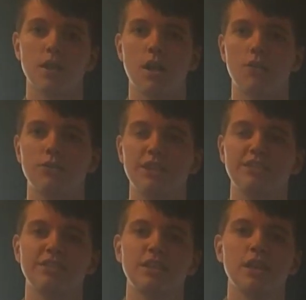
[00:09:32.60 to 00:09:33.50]
All right,
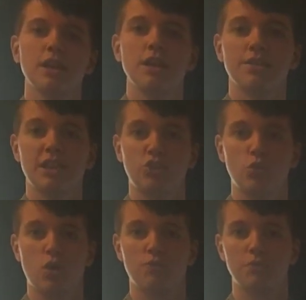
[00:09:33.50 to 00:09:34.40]
thank you
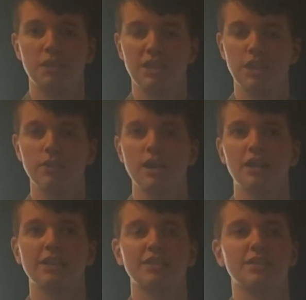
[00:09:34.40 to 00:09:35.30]
all for being here. I'd
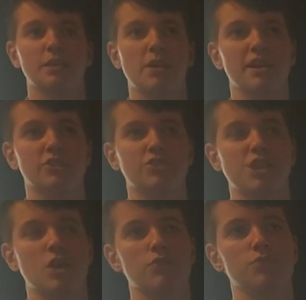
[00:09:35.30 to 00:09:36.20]
like to thank my
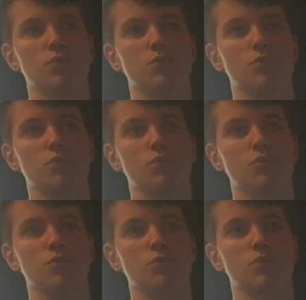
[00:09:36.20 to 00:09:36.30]
SGL